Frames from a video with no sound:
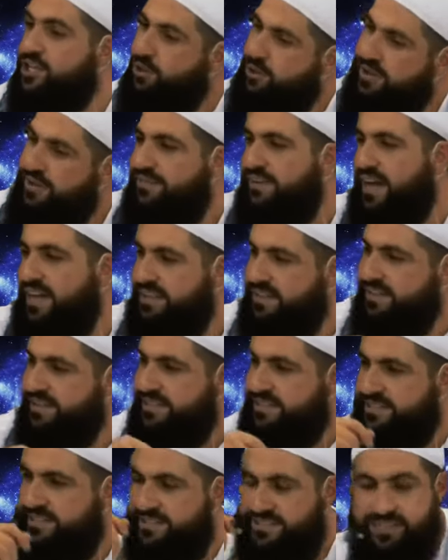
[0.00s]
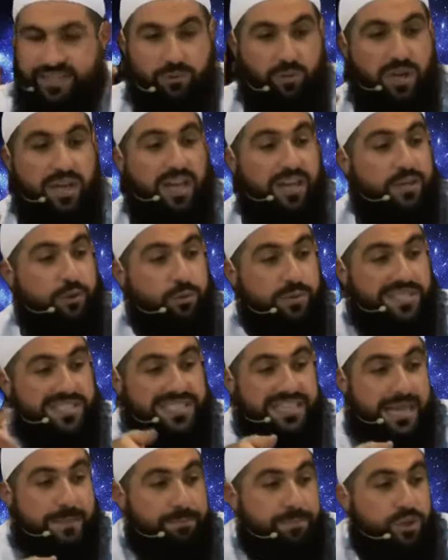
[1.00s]
Tell your father this. Allah, he'll
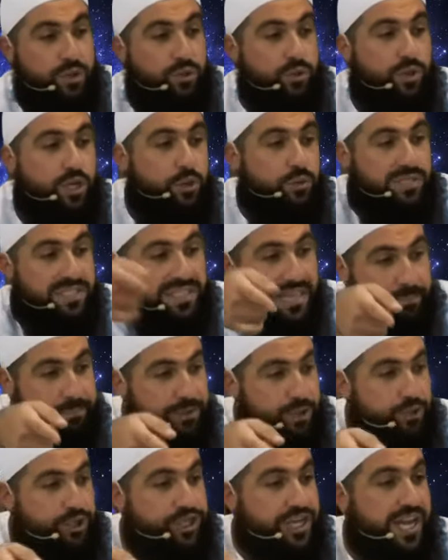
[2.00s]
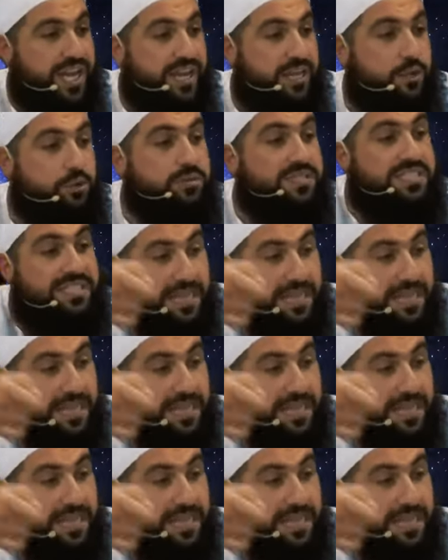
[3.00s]
slap you, he'll slap your sheikh, he'll